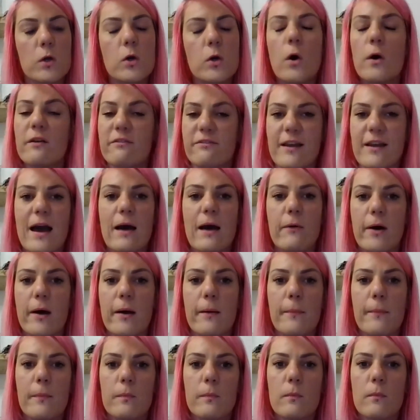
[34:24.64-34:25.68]
cauliflower.
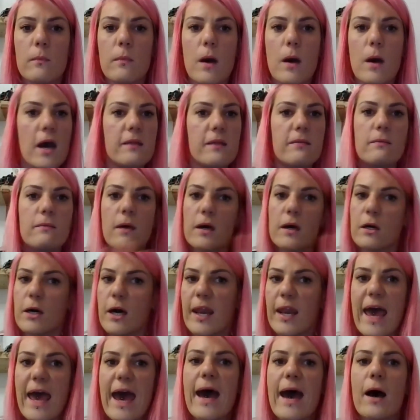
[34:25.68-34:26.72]
And I
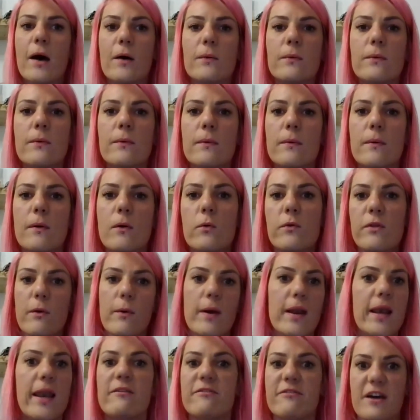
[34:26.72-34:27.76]
cut it out, although
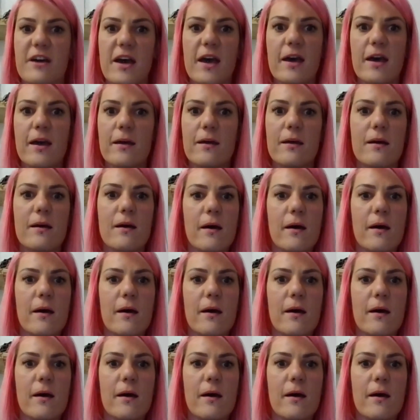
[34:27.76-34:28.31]
I love it,